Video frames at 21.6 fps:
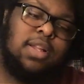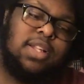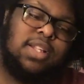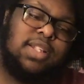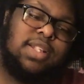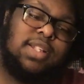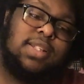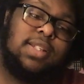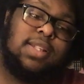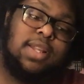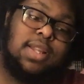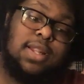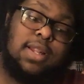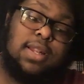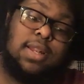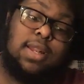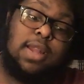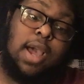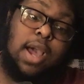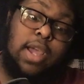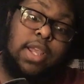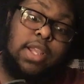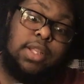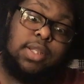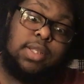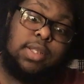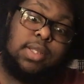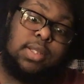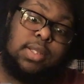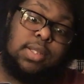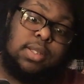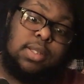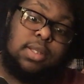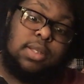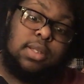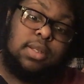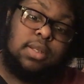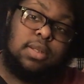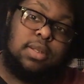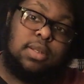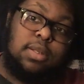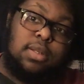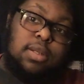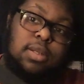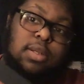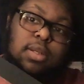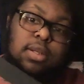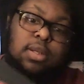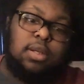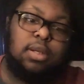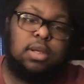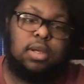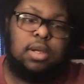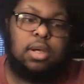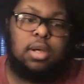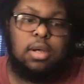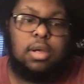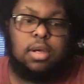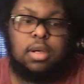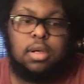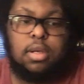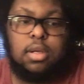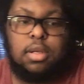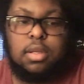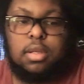this is nice. Oh.